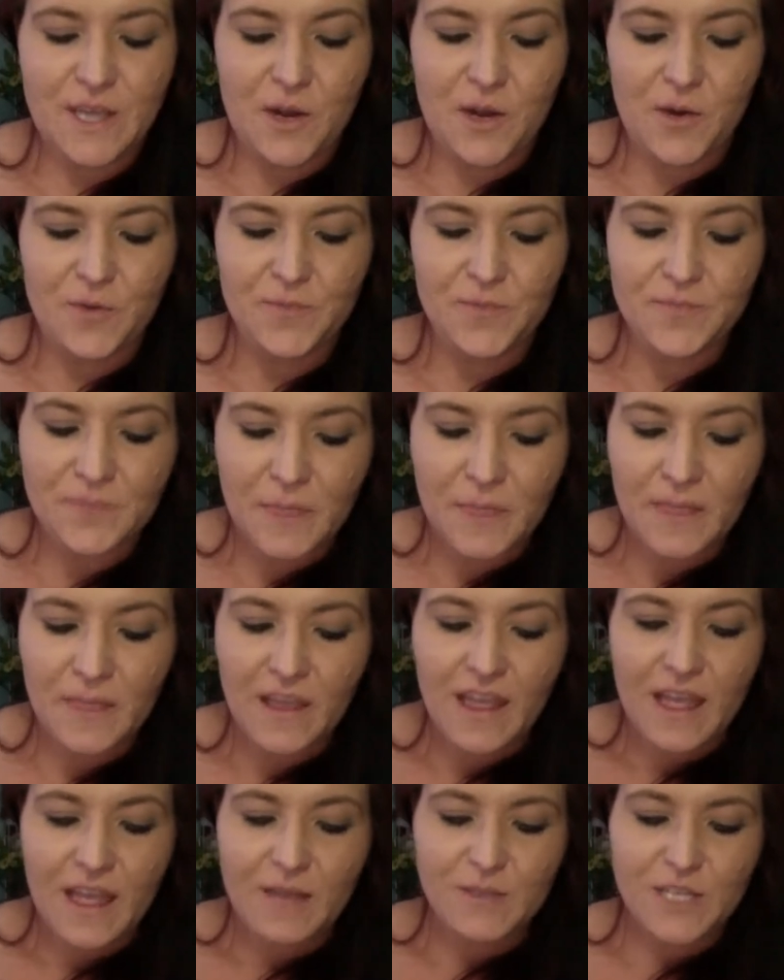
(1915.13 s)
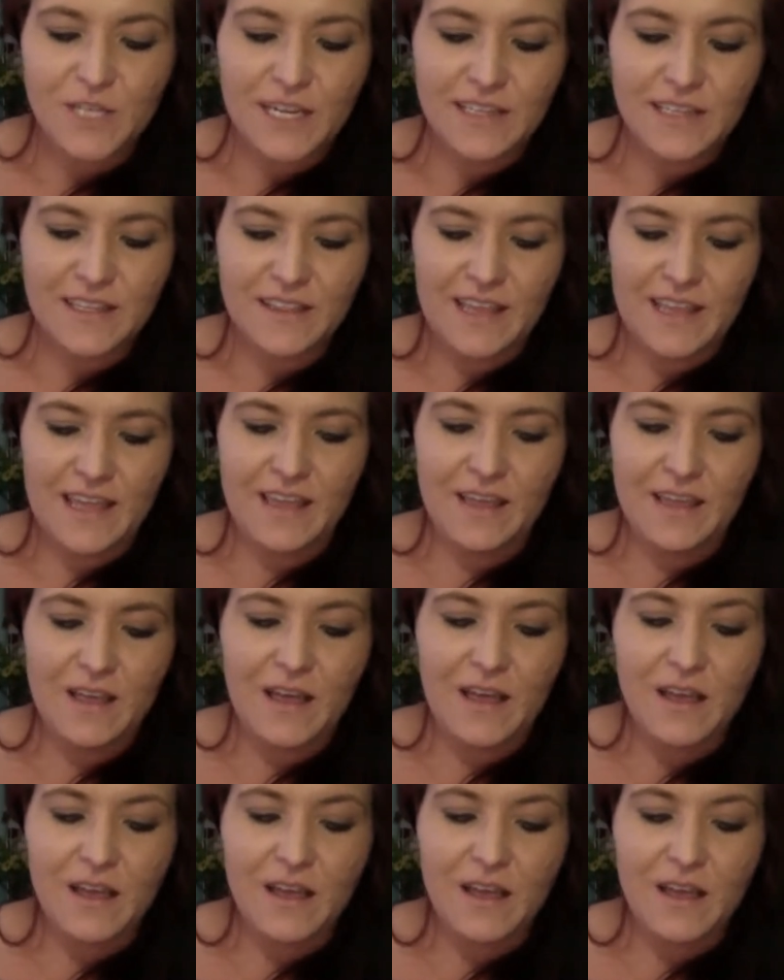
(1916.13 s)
I'm trying to think.